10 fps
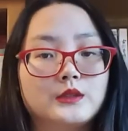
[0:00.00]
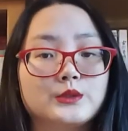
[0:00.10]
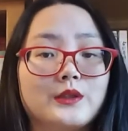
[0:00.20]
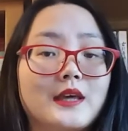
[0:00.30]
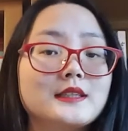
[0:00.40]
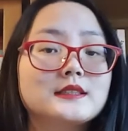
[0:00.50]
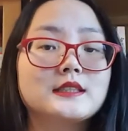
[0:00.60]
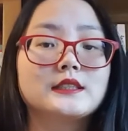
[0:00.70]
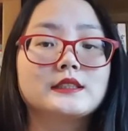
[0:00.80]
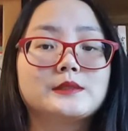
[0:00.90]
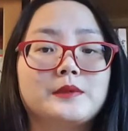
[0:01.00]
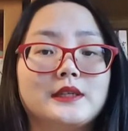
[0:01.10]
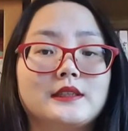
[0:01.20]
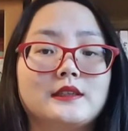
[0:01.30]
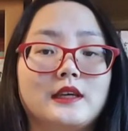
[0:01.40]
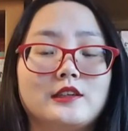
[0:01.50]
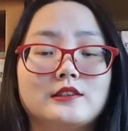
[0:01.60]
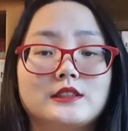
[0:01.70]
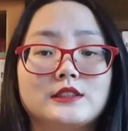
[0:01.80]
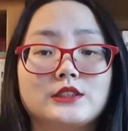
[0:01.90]
So that is The Unexpected
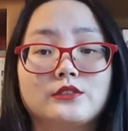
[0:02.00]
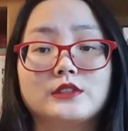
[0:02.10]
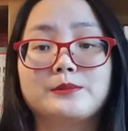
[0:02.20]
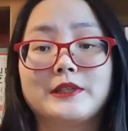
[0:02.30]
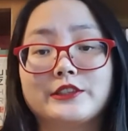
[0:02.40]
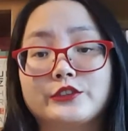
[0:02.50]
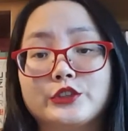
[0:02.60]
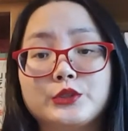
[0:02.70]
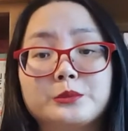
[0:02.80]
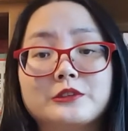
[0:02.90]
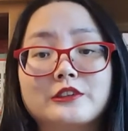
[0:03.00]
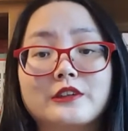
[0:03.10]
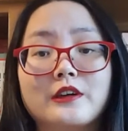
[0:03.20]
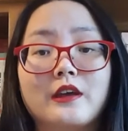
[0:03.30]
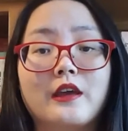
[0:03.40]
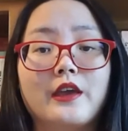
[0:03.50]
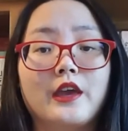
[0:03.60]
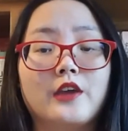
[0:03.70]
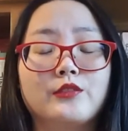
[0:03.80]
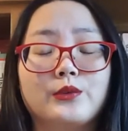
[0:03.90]
Inheritance of Inspector Chopra.
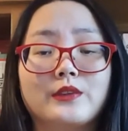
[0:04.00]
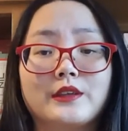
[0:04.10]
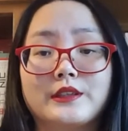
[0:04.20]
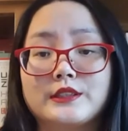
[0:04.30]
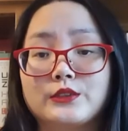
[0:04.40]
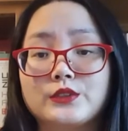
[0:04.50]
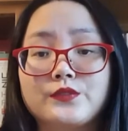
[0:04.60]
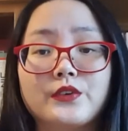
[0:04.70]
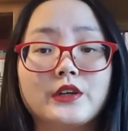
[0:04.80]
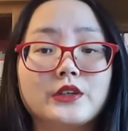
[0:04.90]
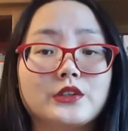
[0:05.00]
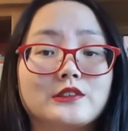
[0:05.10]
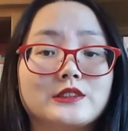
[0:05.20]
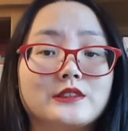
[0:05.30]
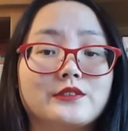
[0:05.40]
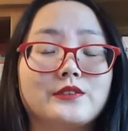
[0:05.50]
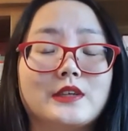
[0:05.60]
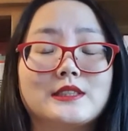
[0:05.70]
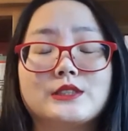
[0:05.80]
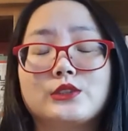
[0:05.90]
If you think it sounds fun or if
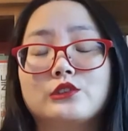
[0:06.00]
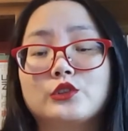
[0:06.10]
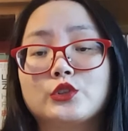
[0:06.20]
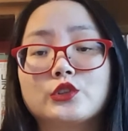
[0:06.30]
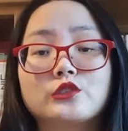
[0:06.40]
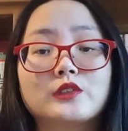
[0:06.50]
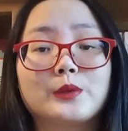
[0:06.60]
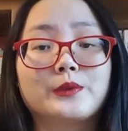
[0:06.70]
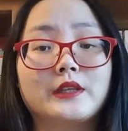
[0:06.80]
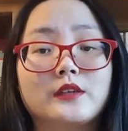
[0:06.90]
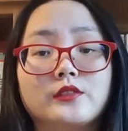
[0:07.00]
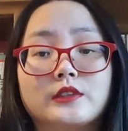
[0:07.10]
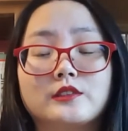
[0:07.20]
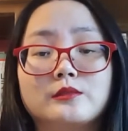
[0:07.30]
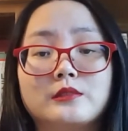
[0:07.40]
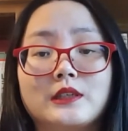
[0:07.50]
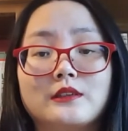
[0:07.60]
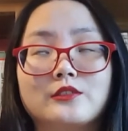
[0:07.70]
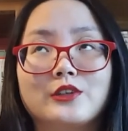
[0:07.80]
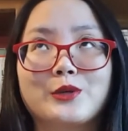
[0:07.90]
it's your genre, I would definitely re
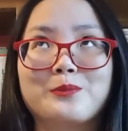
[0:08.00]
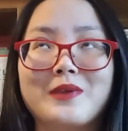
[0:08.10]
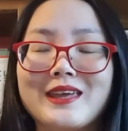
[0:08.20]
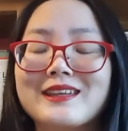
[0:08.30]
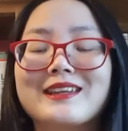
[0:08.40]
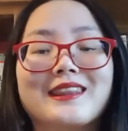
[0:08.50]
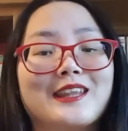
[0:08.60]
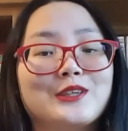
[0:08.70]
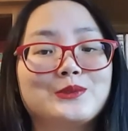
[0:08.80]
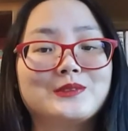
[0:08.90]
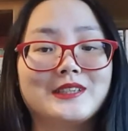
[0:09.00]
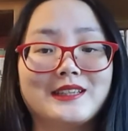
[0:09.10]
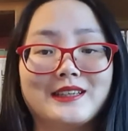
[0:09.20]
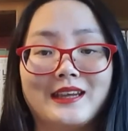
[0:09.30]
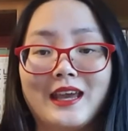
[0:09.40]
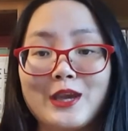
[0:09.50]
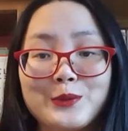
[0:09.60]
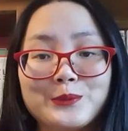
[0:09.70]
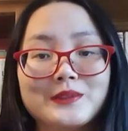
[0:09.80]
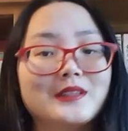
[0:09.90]
recommend that you check it
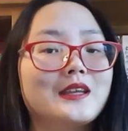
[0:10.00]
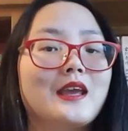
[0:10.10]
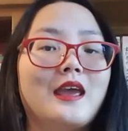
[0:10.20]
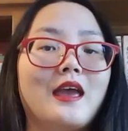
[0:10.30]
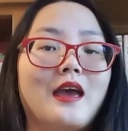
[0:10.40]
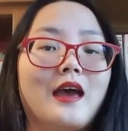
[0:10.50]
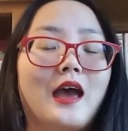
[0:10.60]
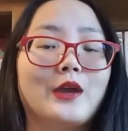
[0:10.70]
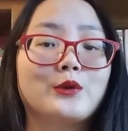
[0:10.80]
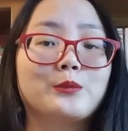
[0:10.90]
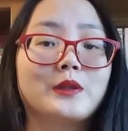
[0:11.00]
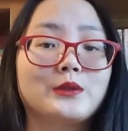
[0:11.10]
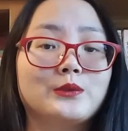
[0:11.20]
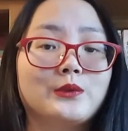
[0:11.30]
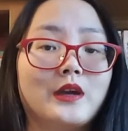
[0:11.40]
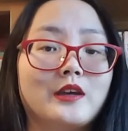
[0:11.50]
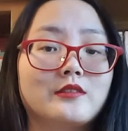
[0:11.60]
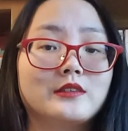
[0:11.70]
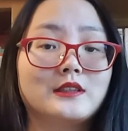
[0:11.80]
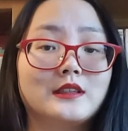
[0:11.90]
out. I hope that you have
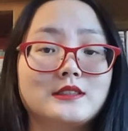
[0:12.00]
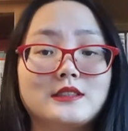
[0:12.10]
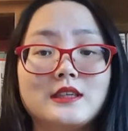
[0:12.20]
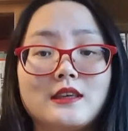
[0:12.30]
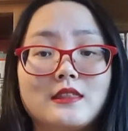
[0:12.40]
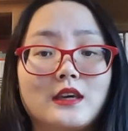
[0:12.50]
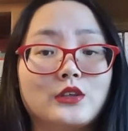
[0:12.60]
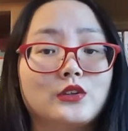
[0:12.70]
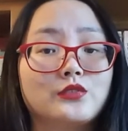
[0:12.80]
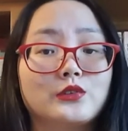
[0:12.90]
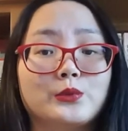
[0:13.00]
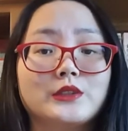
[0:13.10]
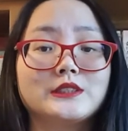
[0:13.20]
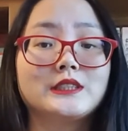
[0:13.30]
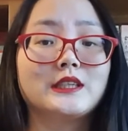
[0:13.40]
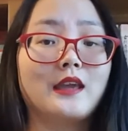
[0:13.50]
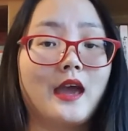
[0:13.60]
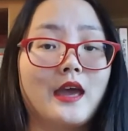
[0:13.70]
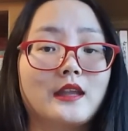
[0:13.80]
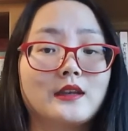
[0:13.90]
a nice day. Thank you for watching
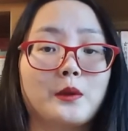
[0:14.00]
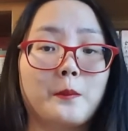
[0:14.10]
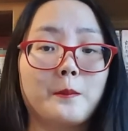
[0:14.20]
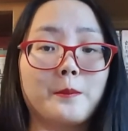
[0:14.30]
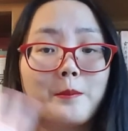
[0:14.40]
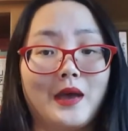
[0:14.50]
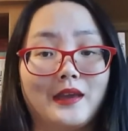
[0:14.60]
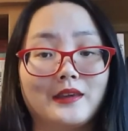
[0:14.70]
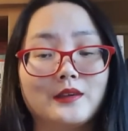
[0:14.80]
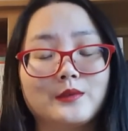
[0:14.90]
and bye.